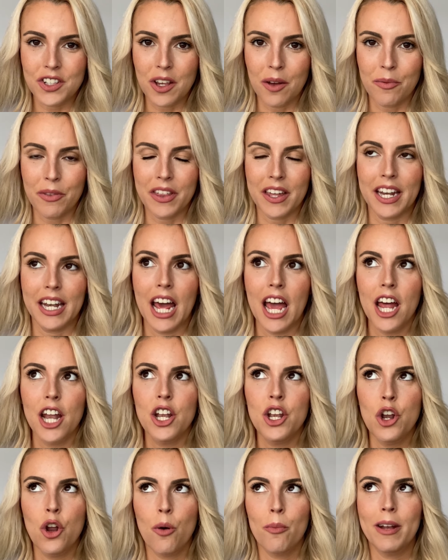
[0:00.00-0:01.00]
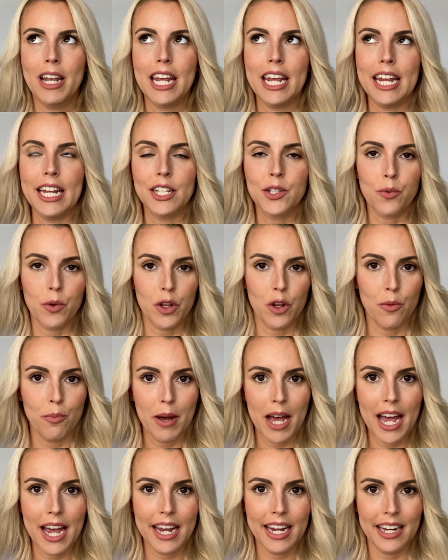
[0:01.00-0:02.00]
something normally is when you're
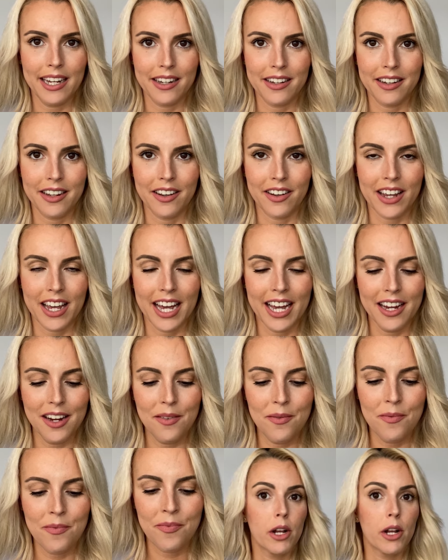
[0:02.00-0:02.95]
paying, okay?